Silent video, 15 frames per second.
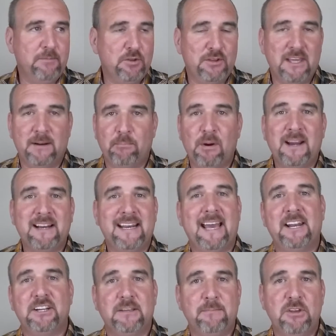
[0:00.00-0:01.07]
you get a
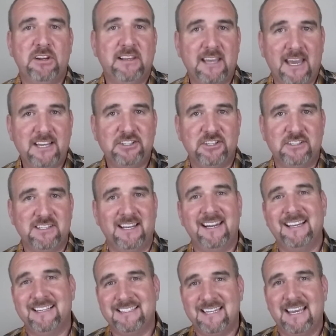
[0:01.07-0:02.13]
breakdown in communications, and
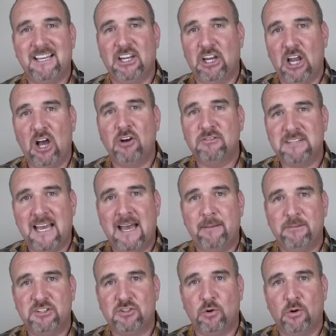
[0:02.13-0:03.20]
it could take a long
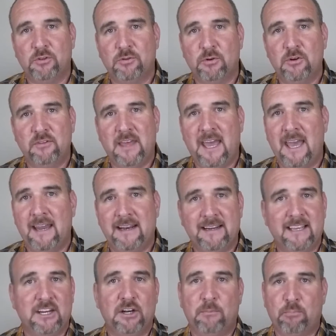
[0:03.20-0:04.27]
time to sort through that and
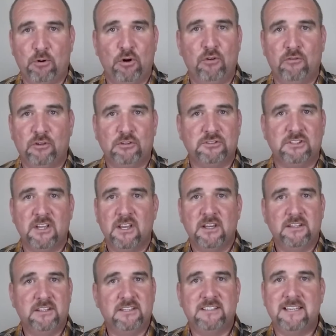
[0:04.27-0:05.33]
getting approvals
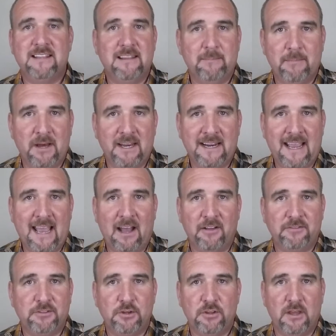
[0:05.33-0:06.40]
to send the money
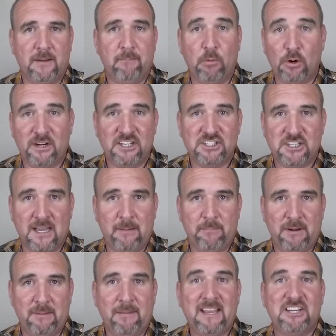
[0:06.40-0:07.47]
out through the mortgage
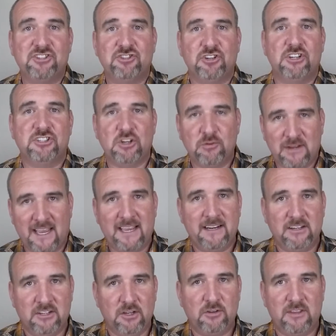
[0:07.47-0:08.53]
company and making sure it's okay
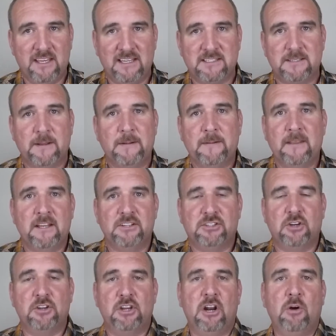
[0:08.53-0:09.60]
to do this.
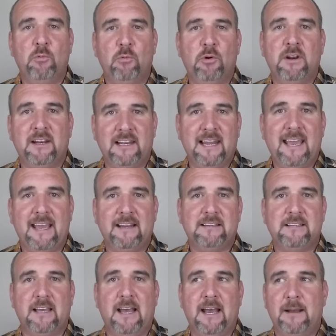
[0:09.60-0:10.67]
So you don't want to
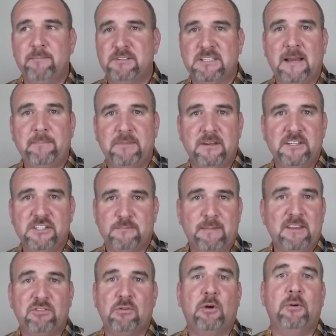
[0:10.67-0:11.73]
let something just
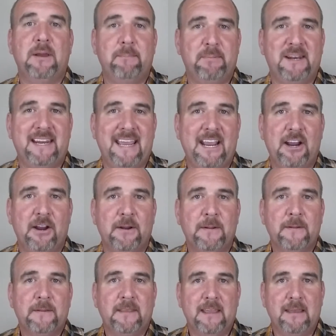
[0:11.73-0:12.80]
be thrown up in the air
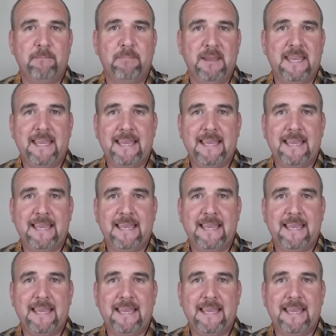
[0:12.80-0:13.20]
and